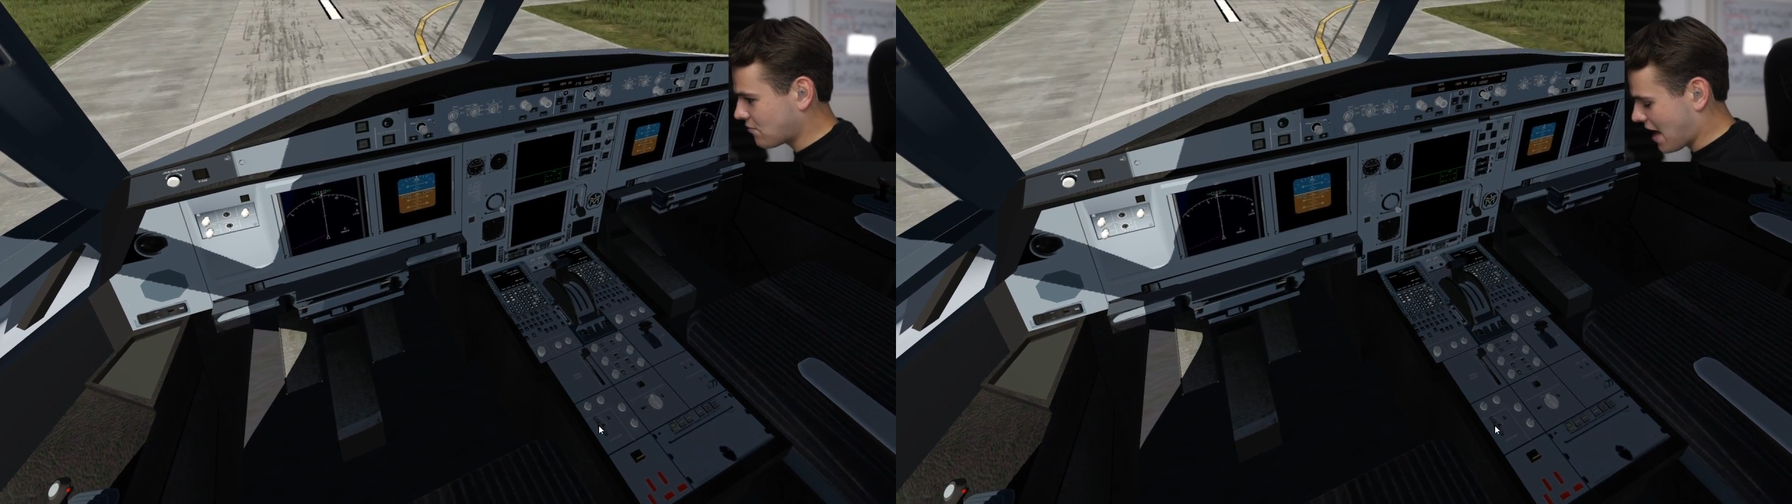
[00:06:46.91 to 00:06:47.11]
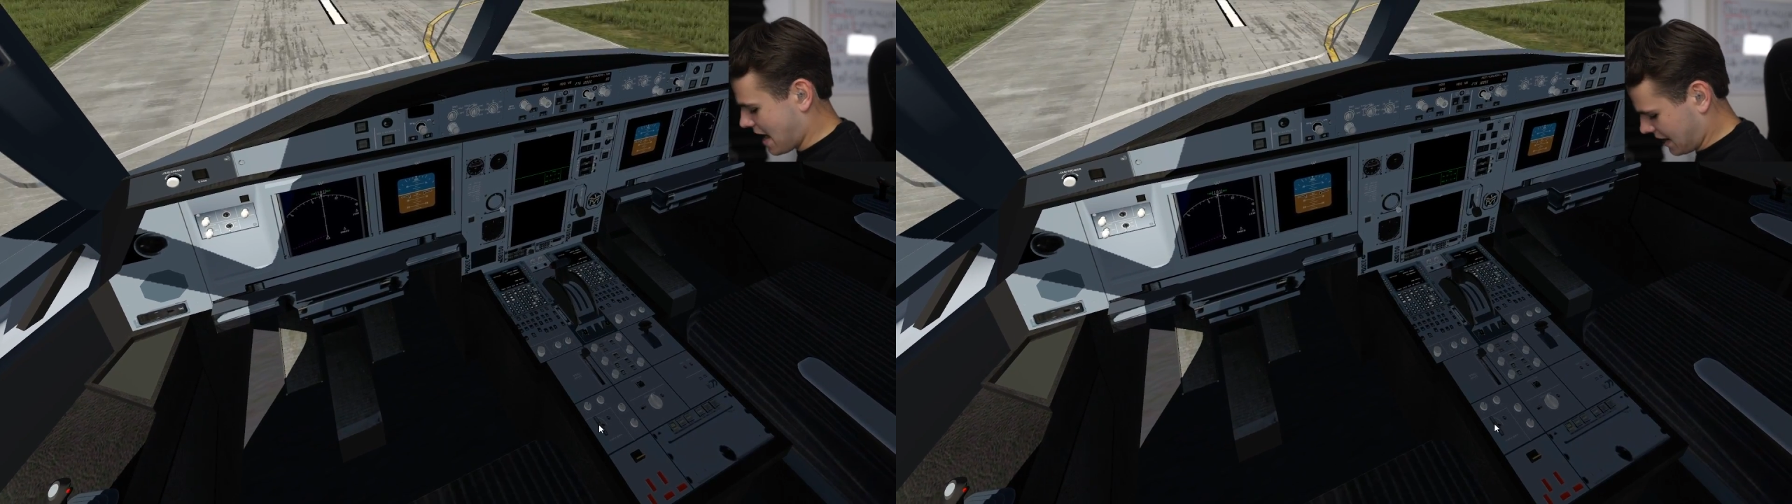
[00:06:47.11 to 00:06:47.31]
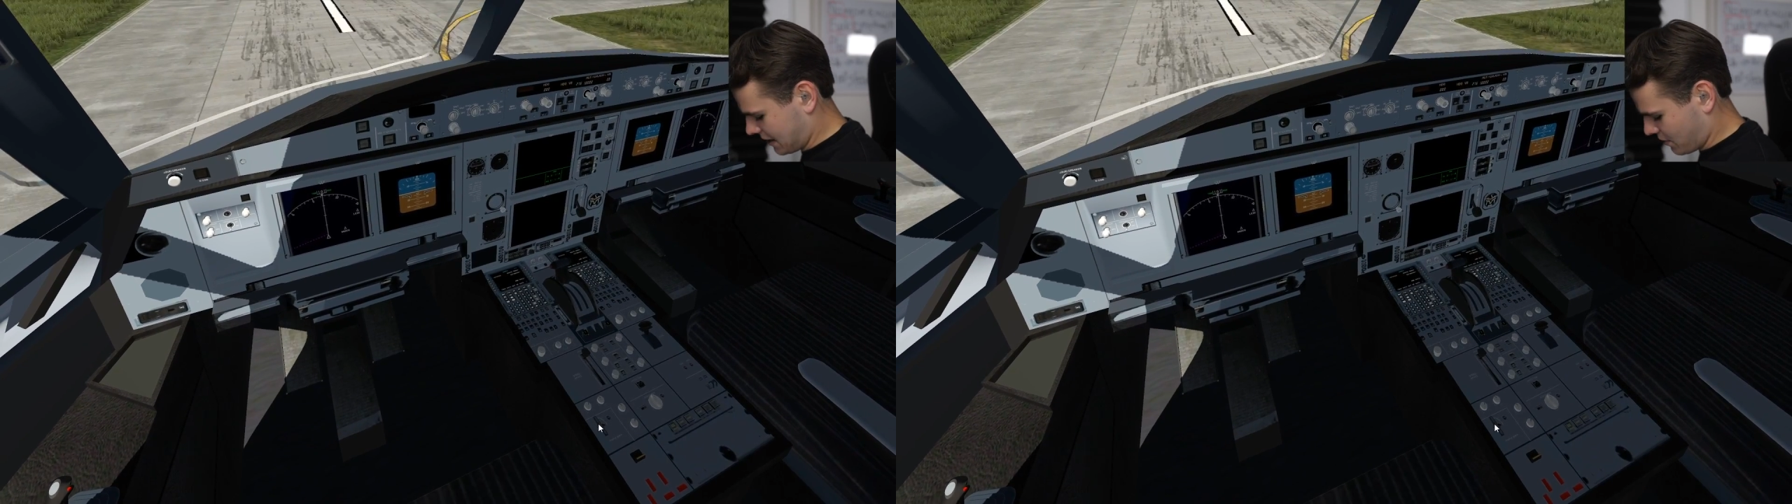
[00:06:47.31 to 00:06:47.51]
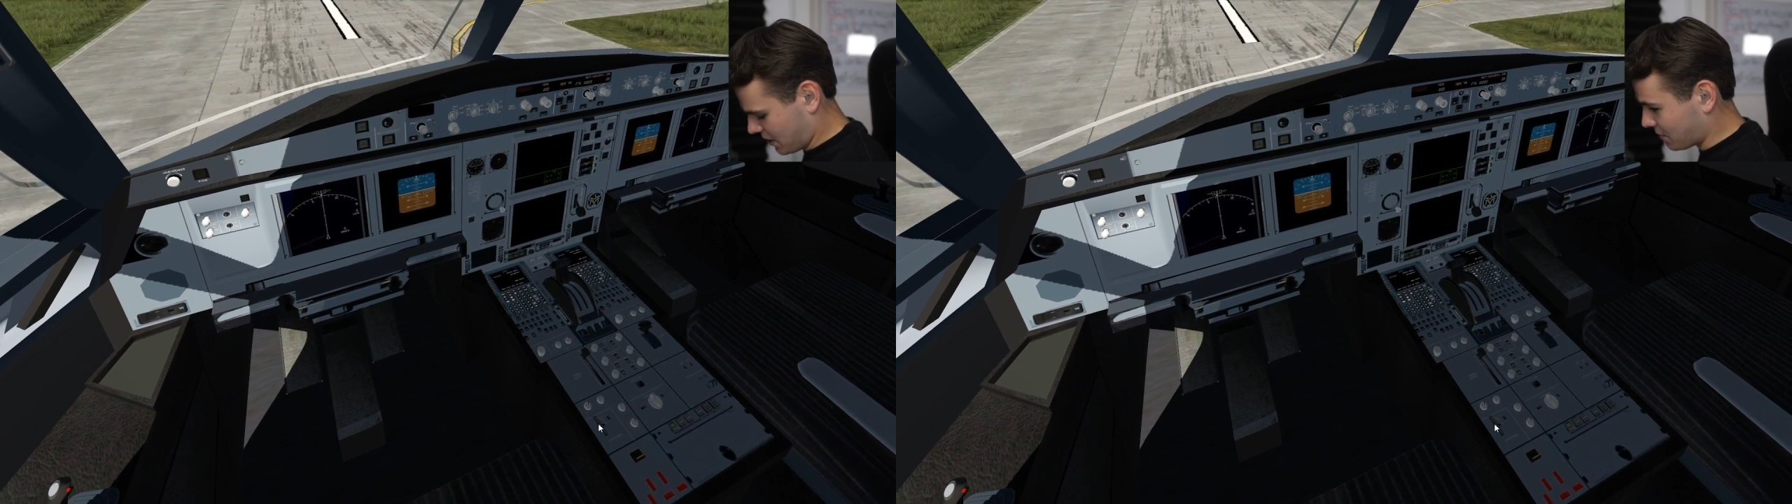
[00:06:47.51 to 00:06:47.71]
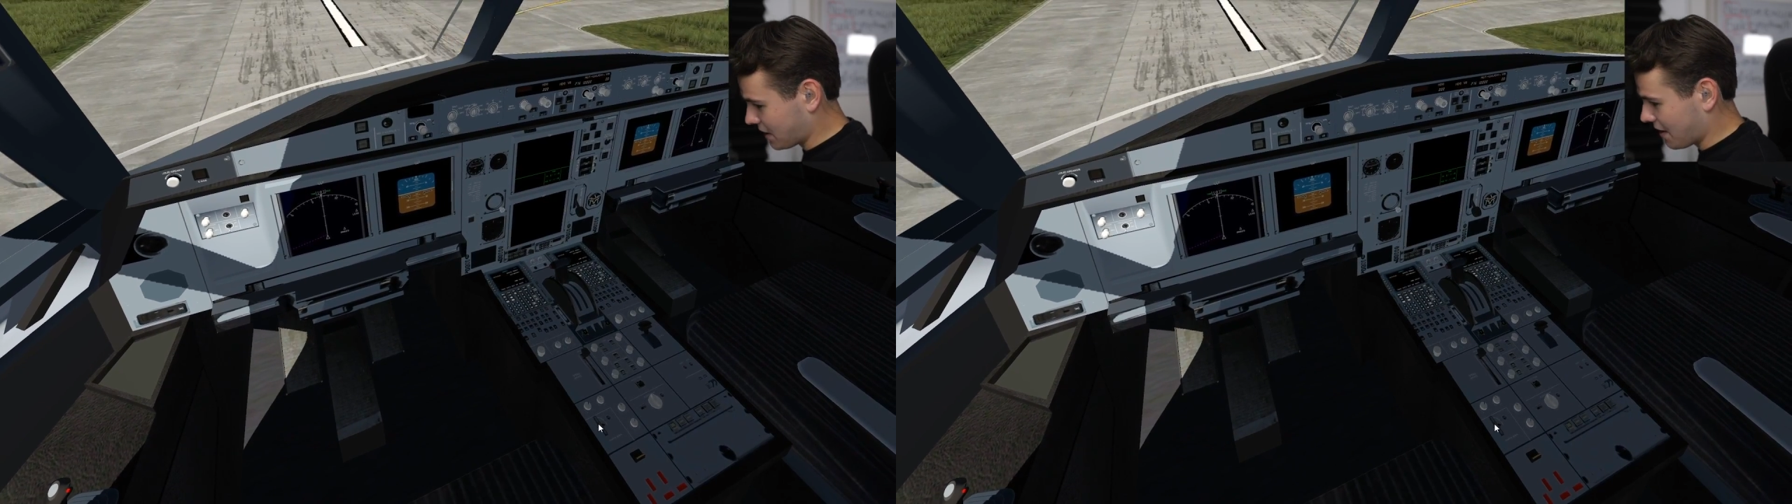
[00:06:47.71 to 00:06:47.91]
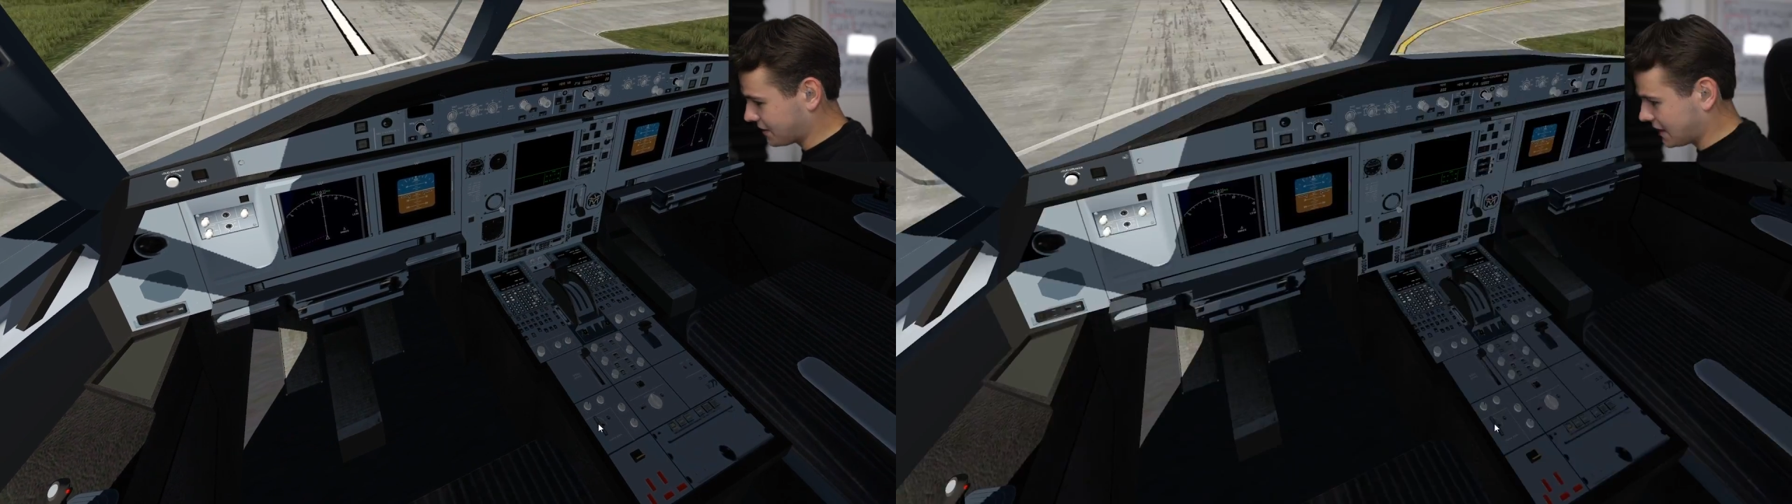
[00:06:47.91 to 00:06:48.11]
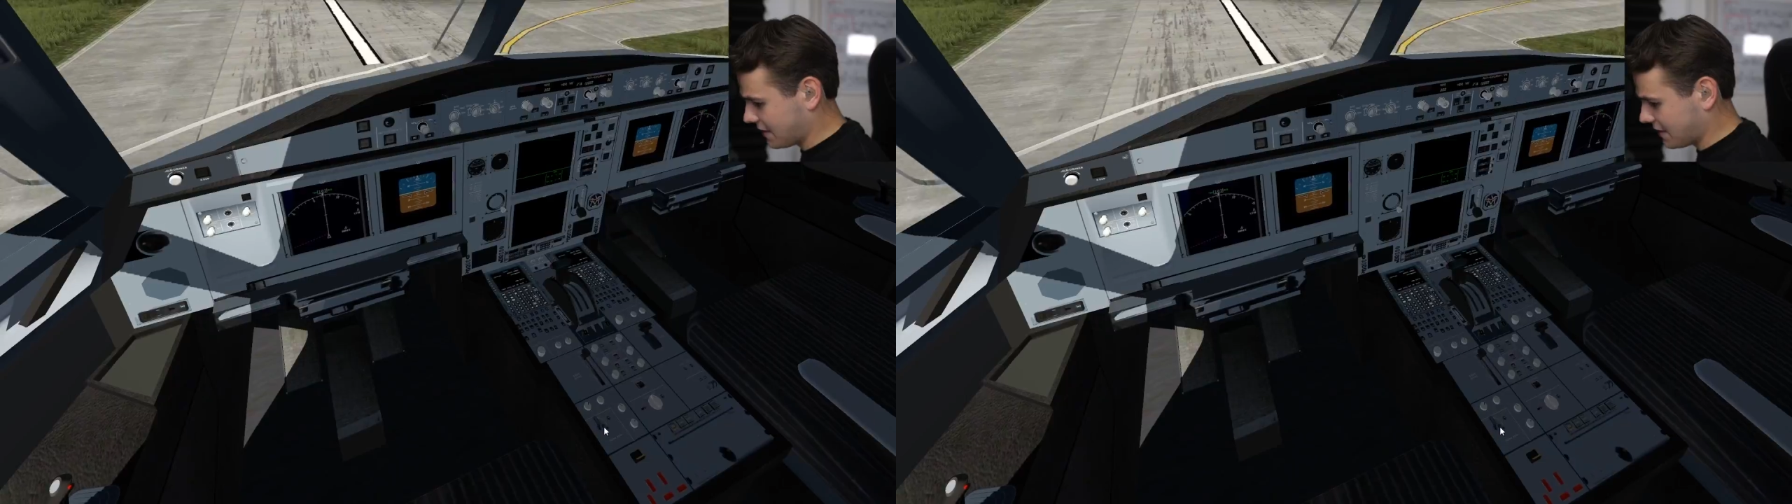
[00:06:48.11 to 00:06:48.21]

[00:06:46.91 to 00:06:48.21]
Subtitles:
right? That's why I pronounce